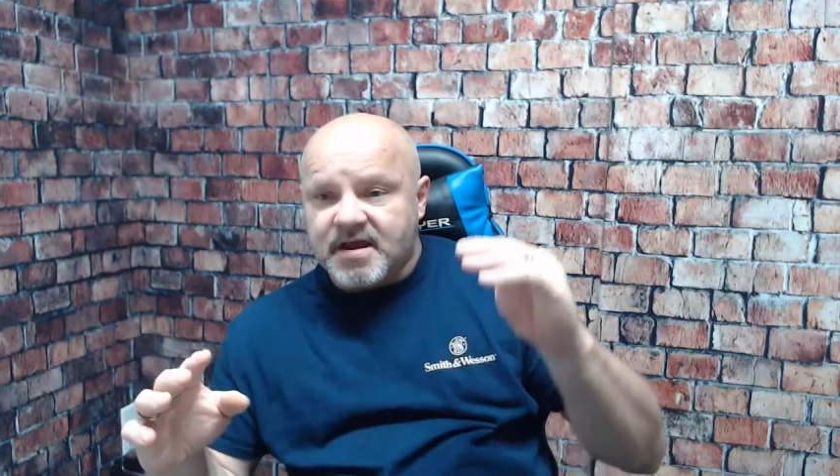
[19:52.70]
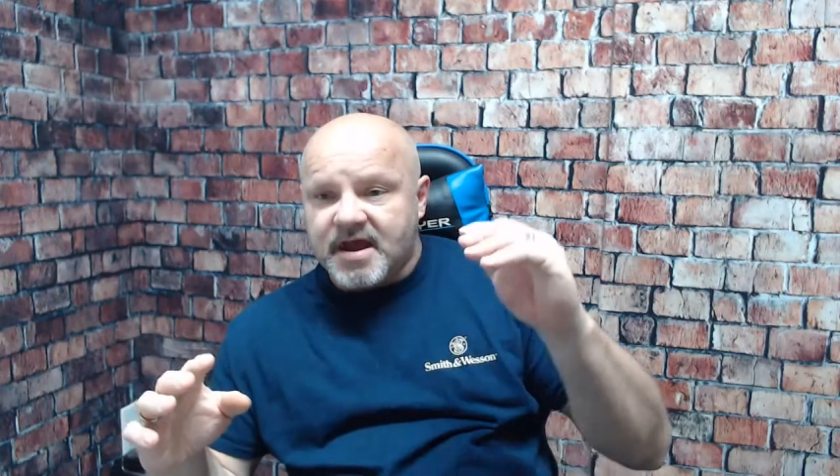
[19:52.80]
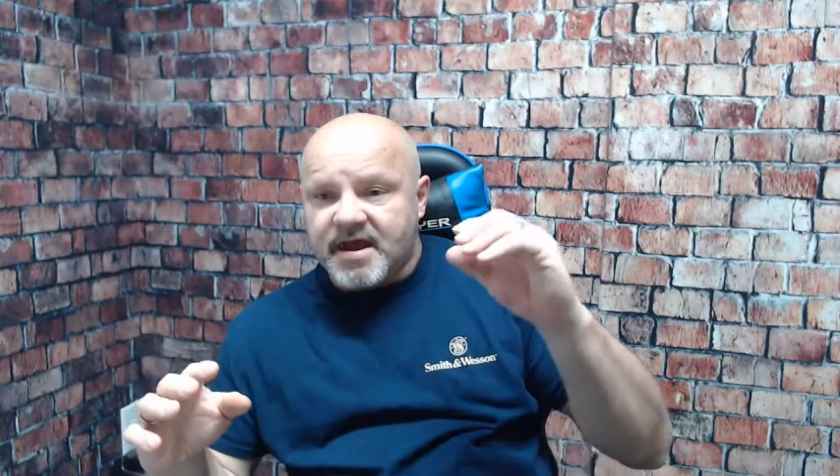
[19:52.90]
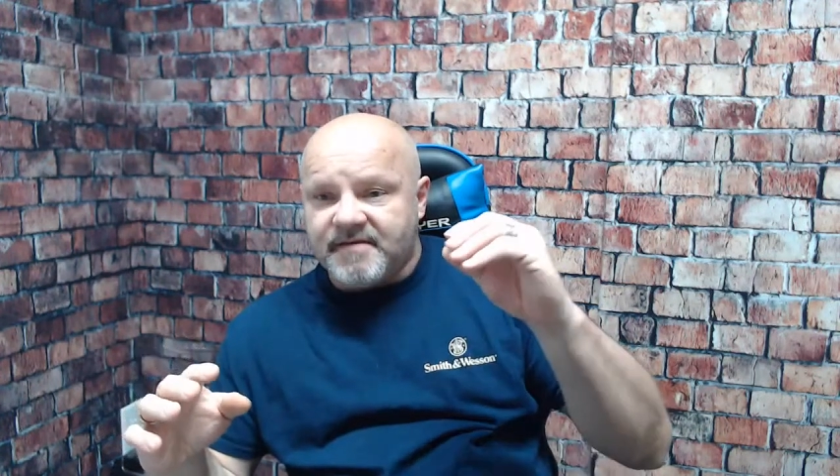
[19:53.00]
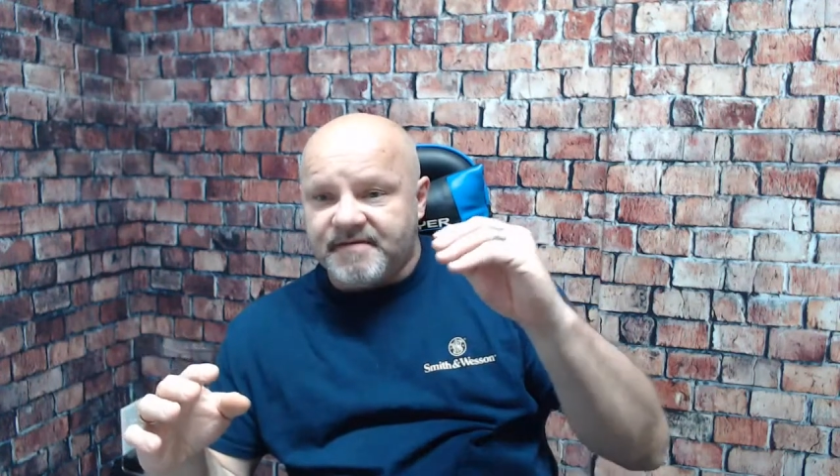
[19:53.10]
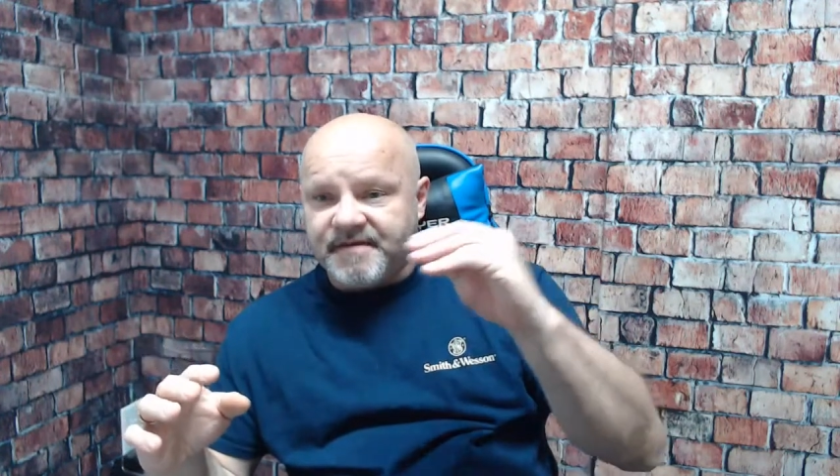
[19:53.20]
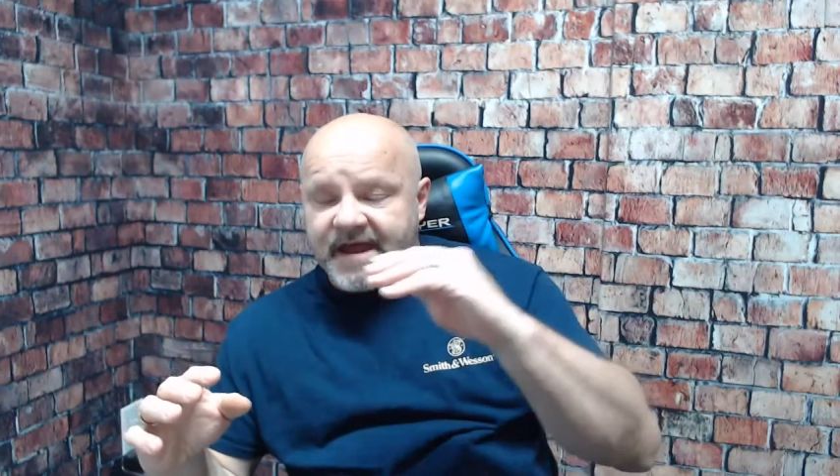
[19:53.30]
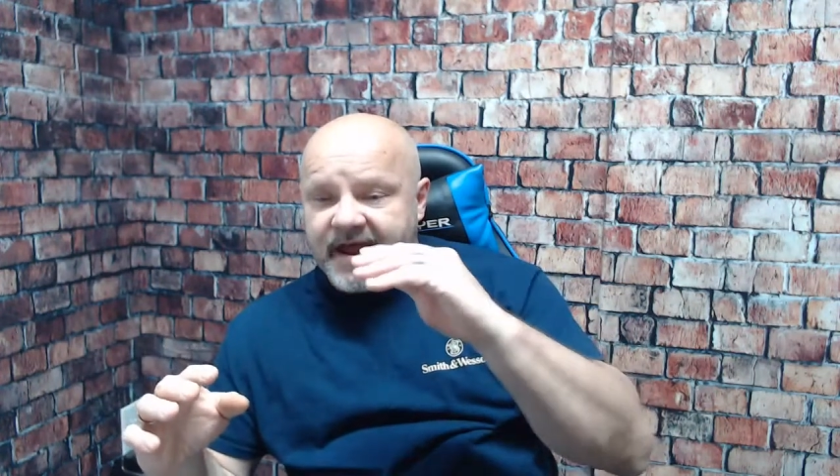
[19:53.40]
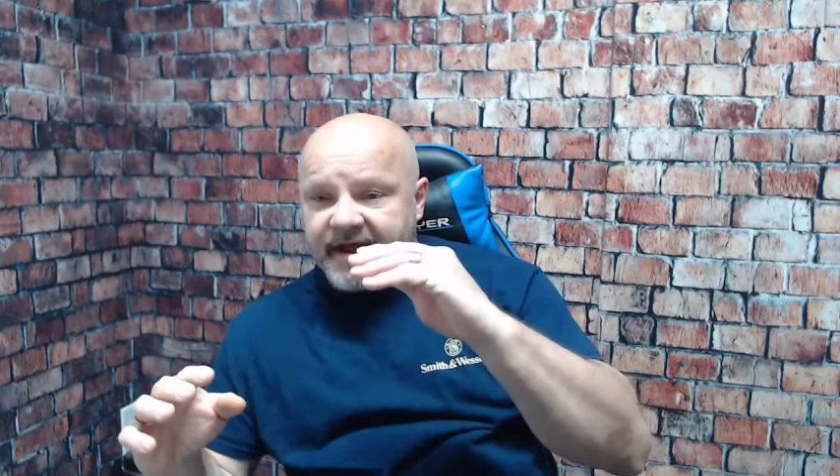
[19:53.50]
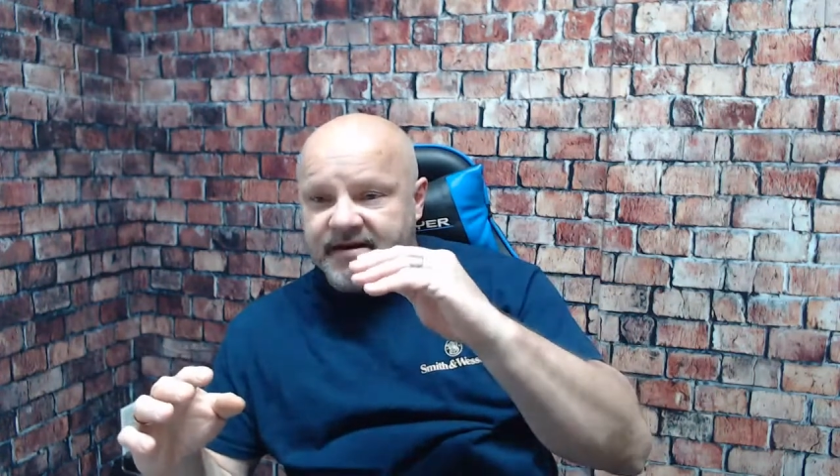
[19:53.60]
and
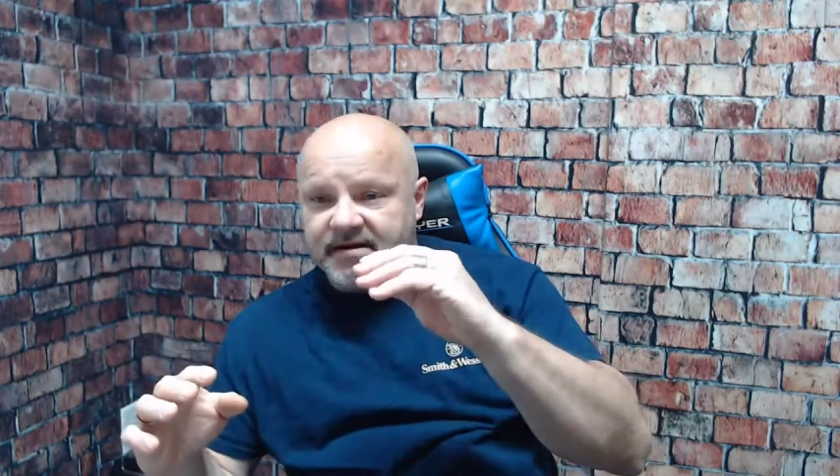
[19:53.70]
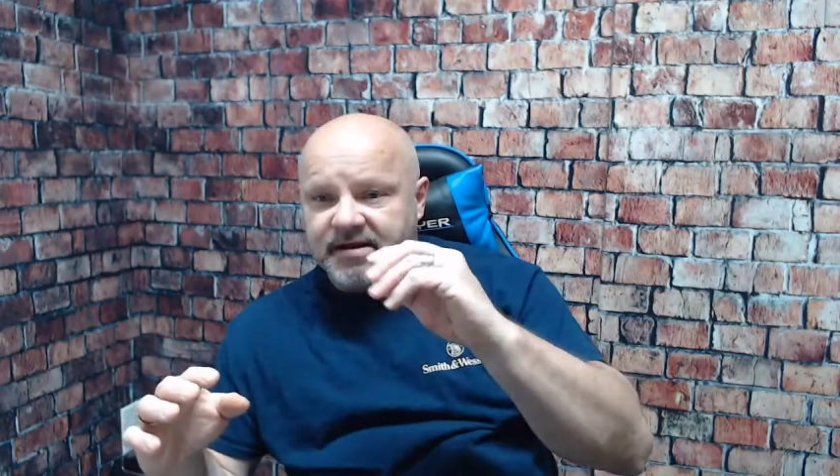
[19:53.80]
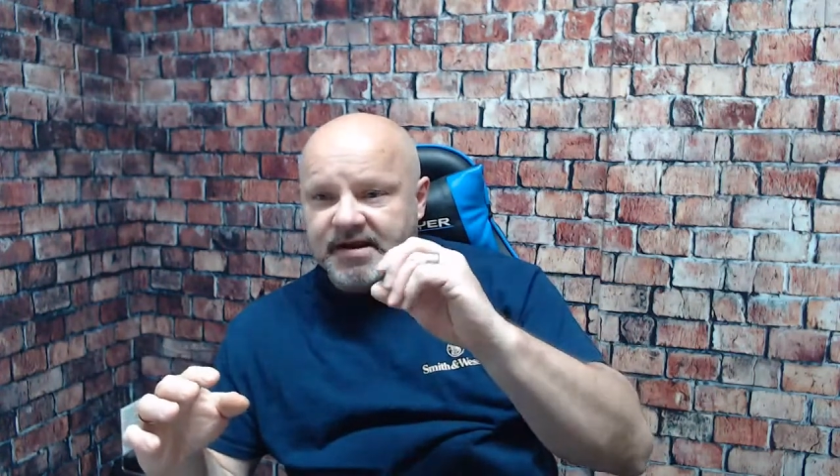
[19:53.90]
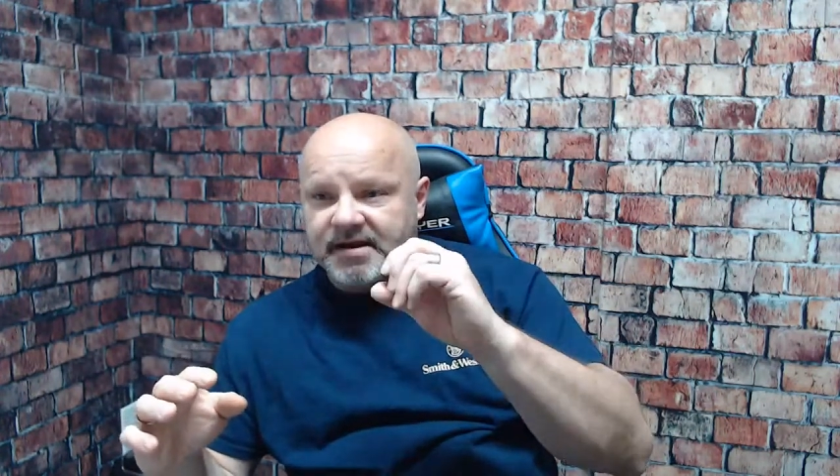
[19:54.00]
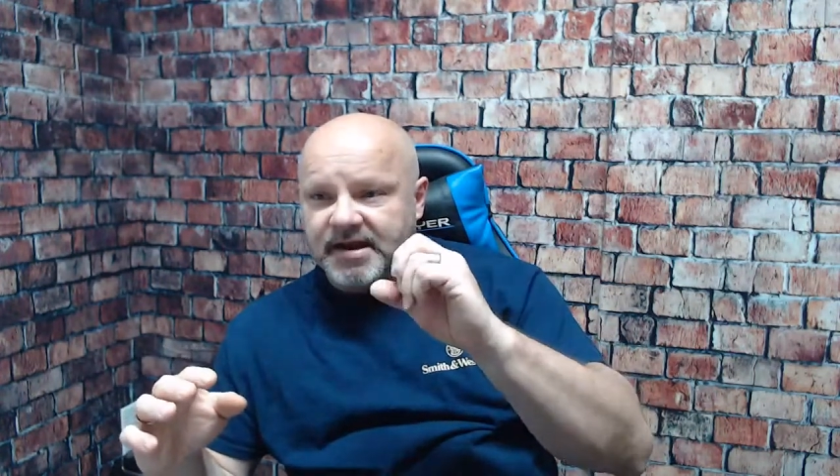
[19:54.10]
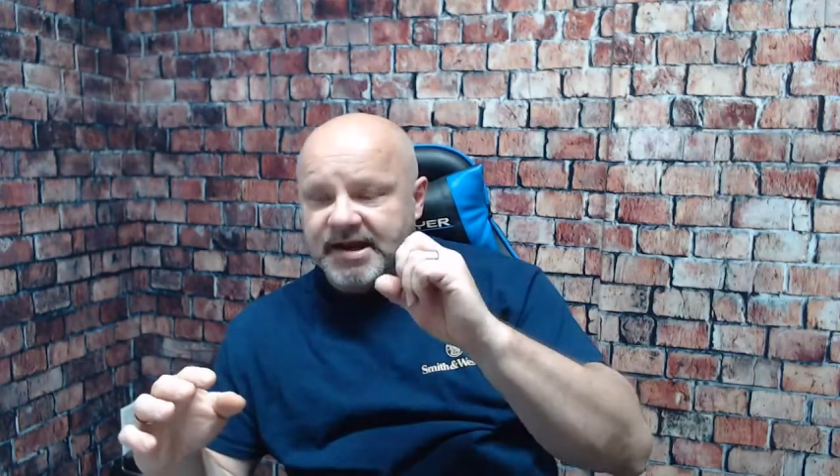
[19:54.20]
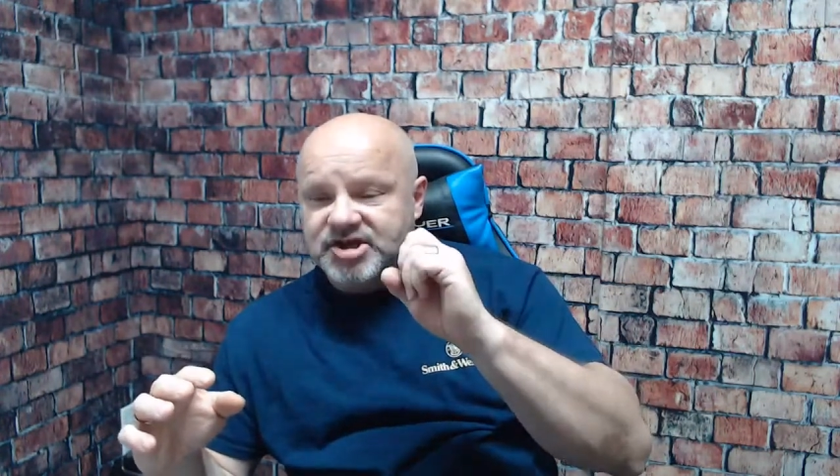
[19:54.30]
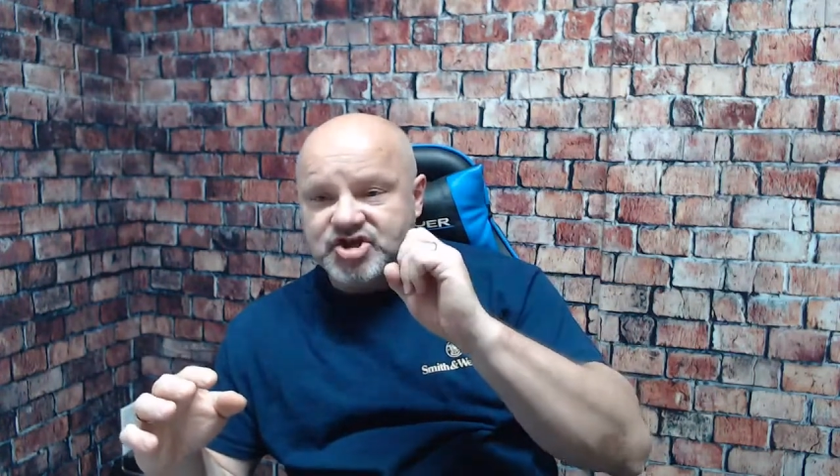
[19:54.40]
then it